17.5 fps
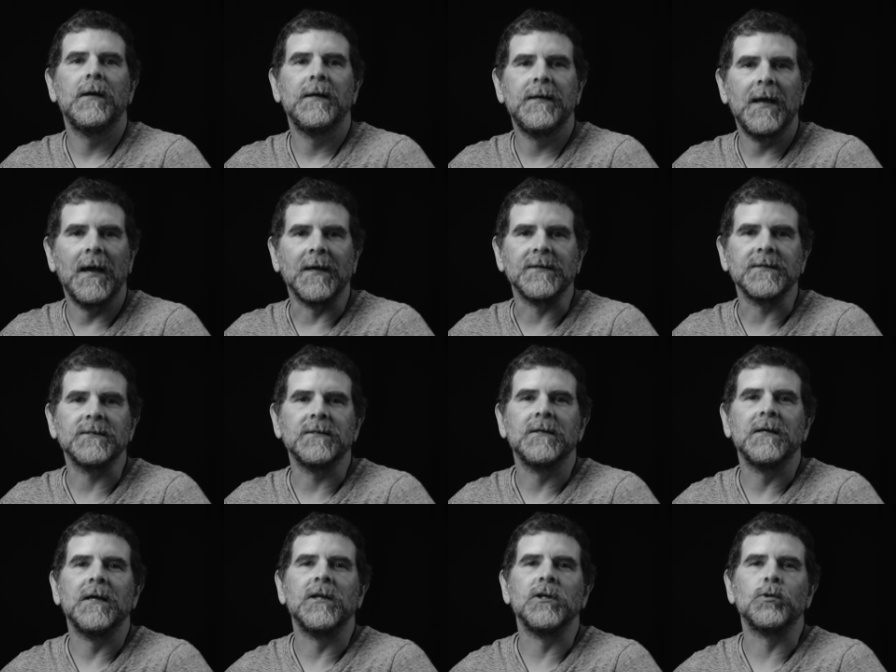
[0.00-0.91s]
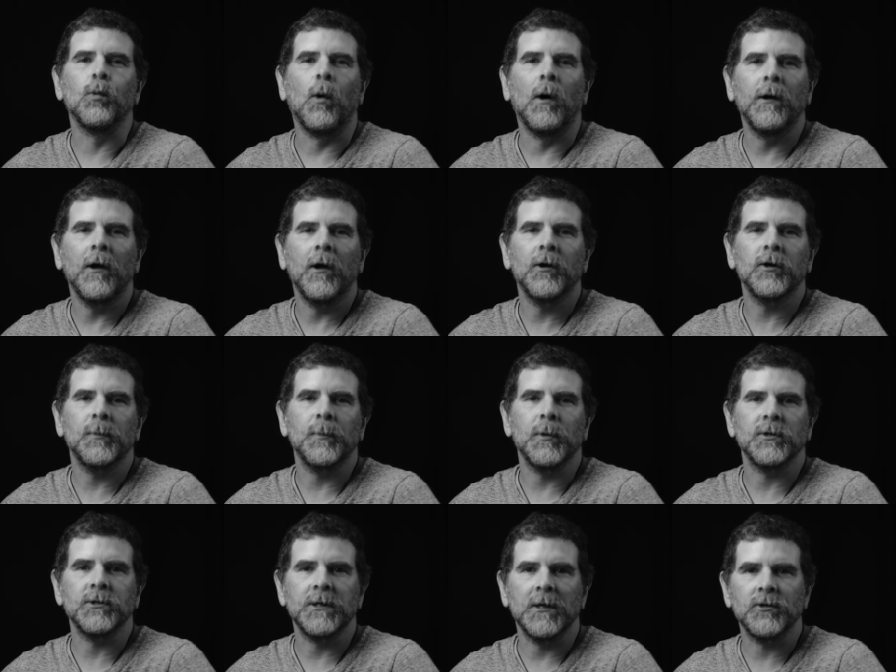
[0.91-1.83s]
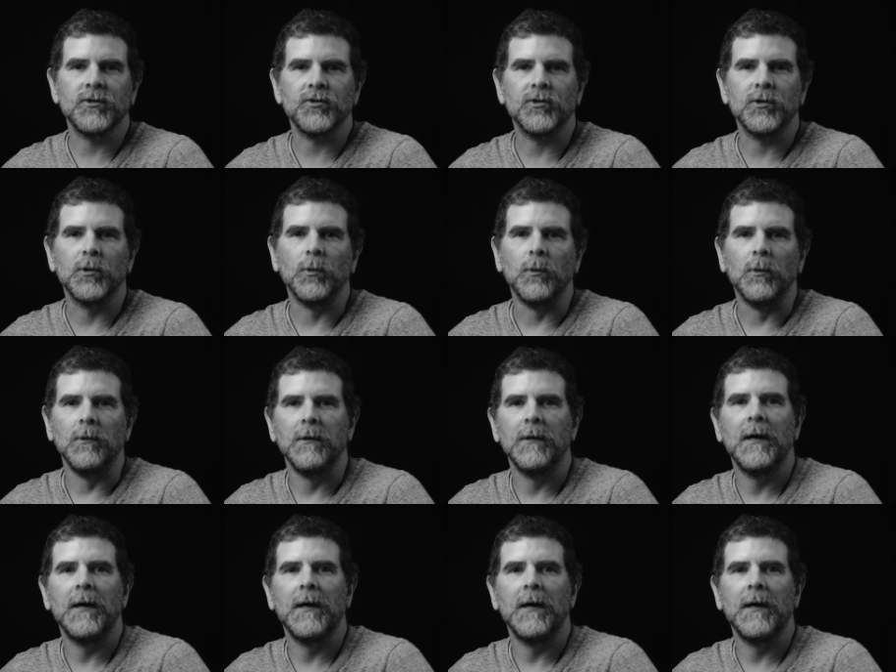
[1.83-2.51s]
Yes, it is 100% true.